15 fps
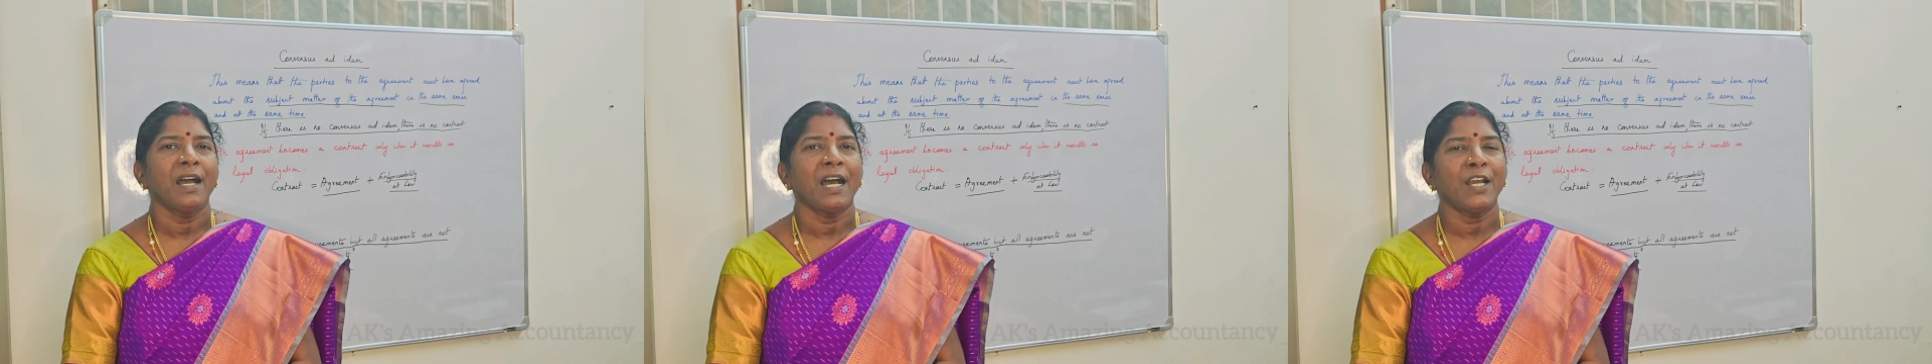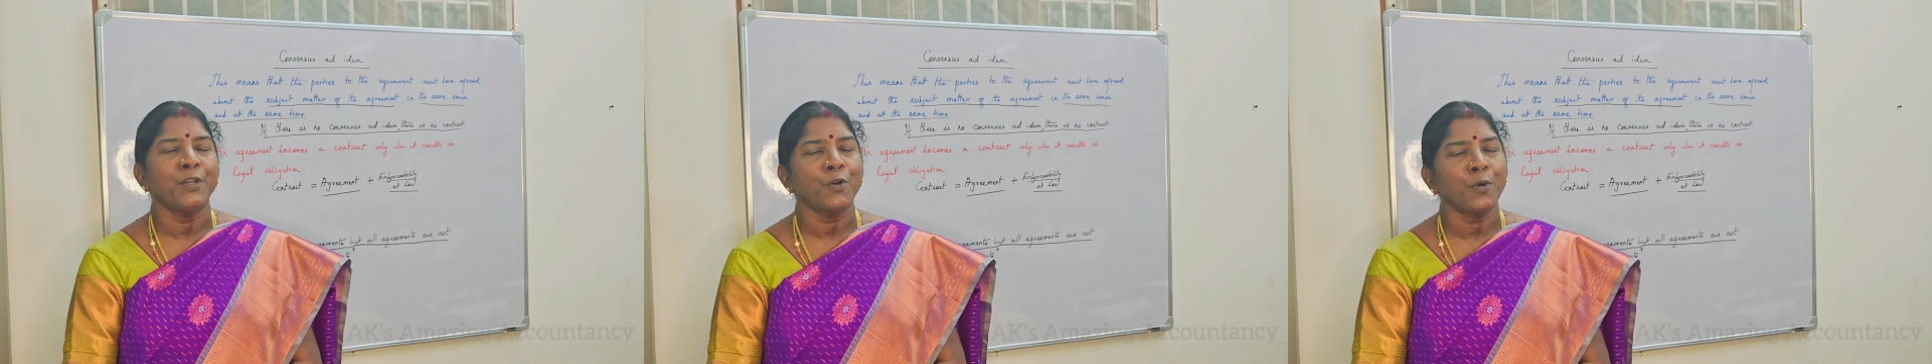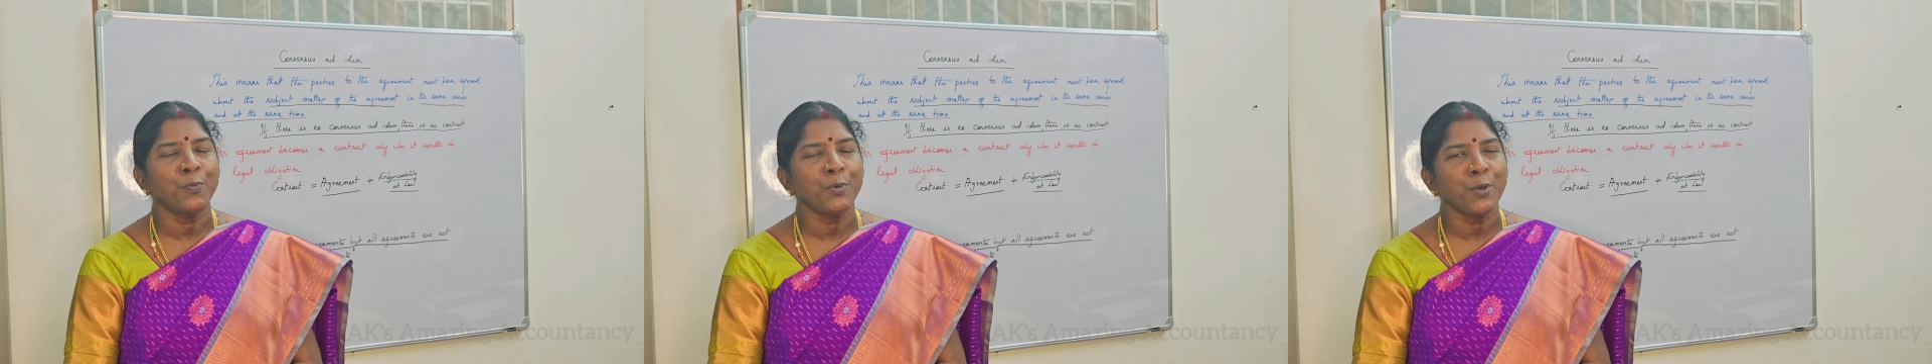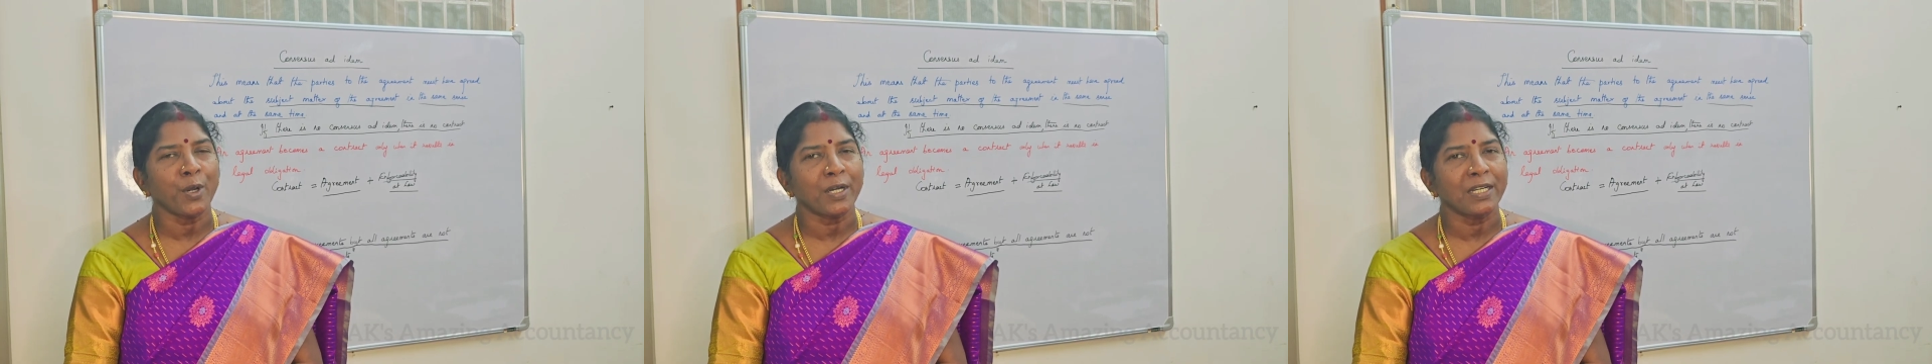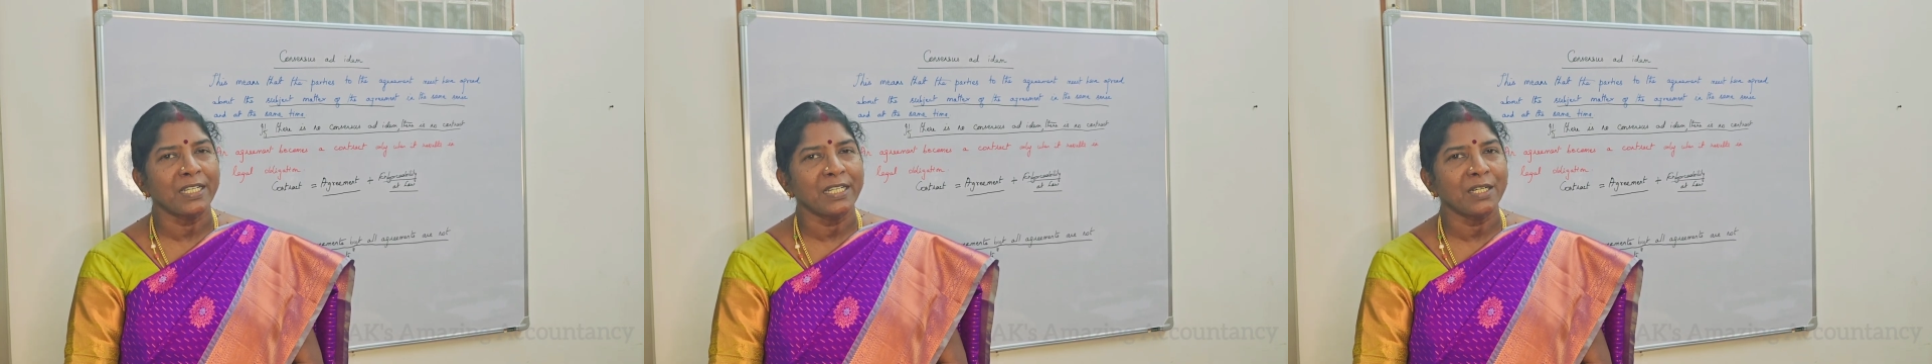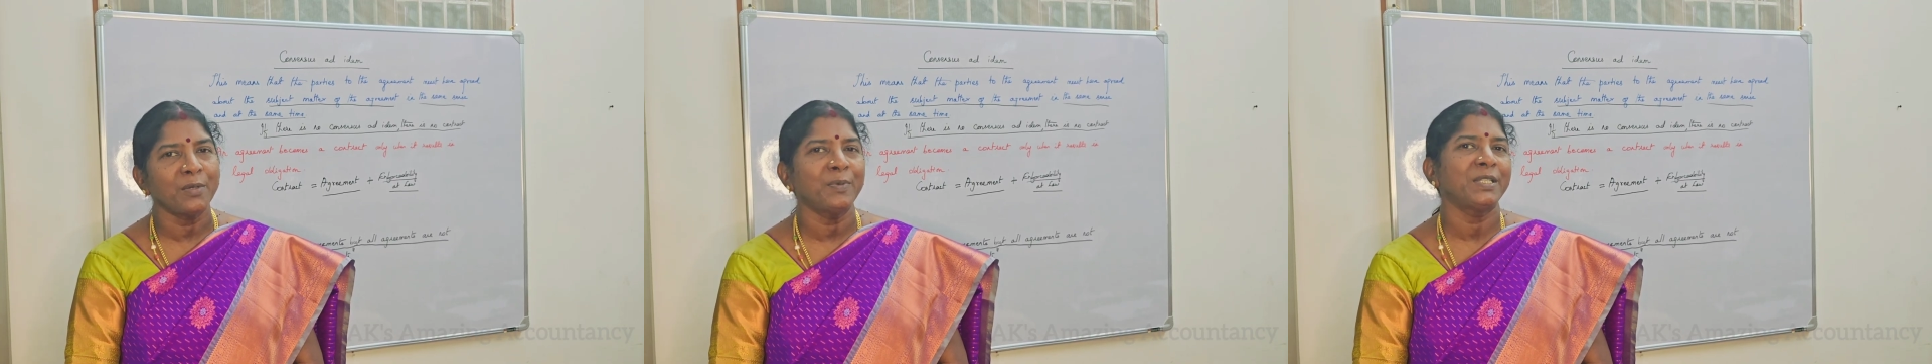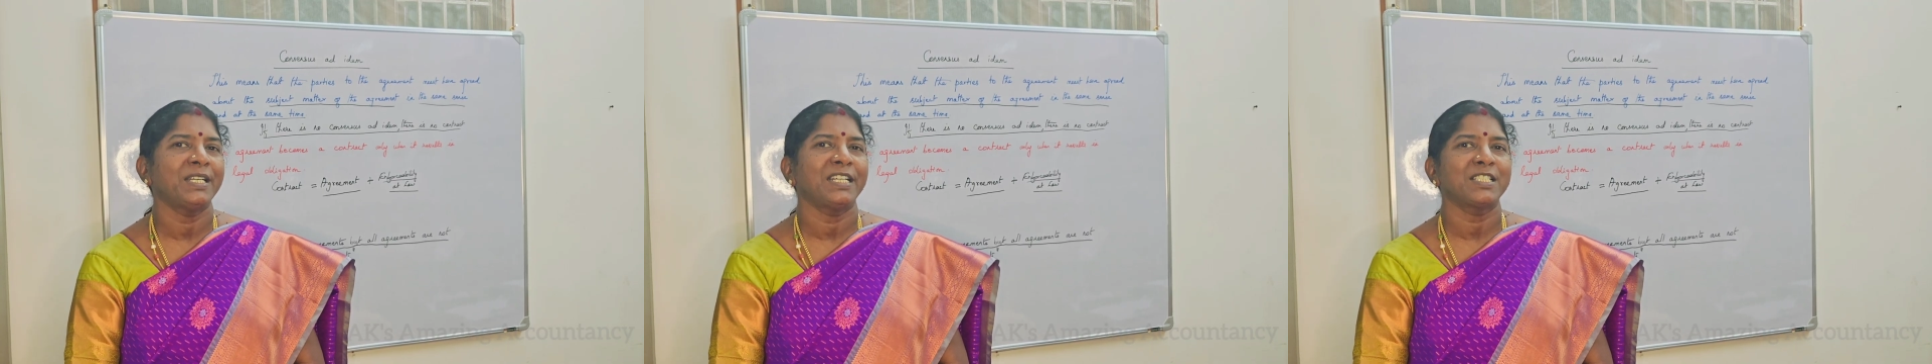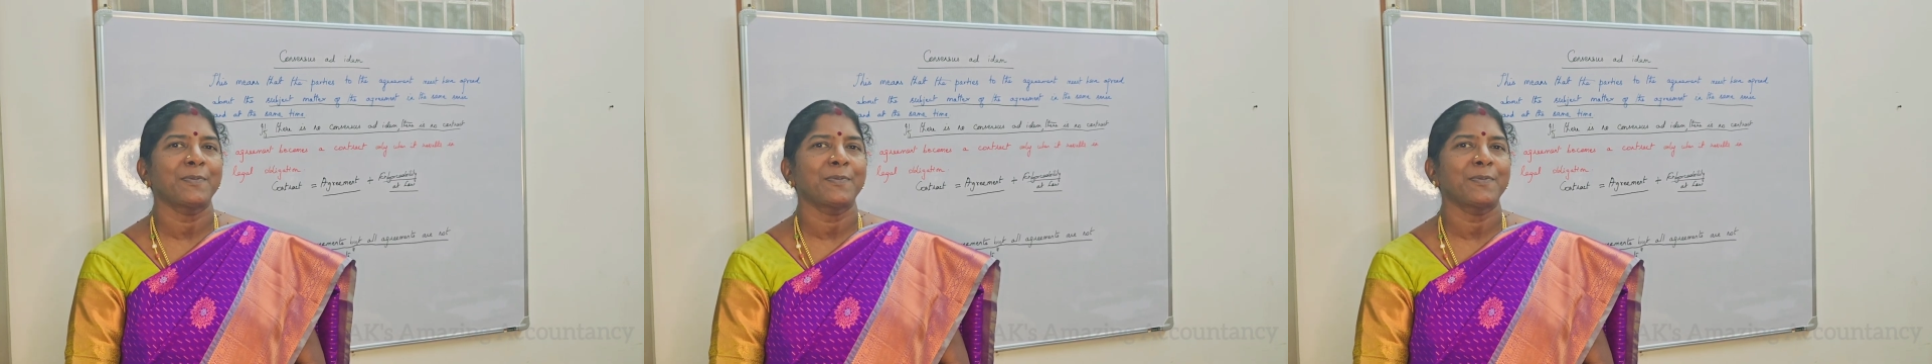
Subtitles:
I hope you are clear with the